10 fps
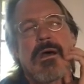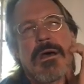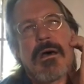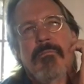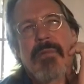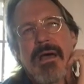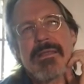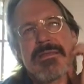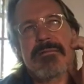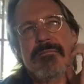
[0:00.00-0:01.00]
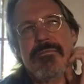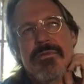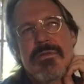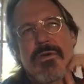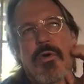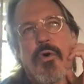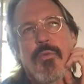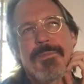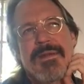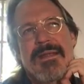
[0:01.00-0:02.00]
um, on the the
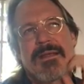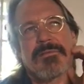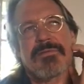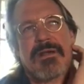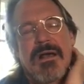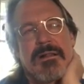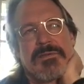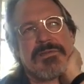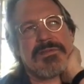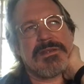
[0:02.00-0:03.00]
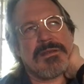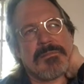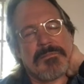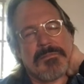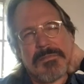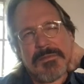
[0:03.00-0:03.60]
opening of the Colosseum.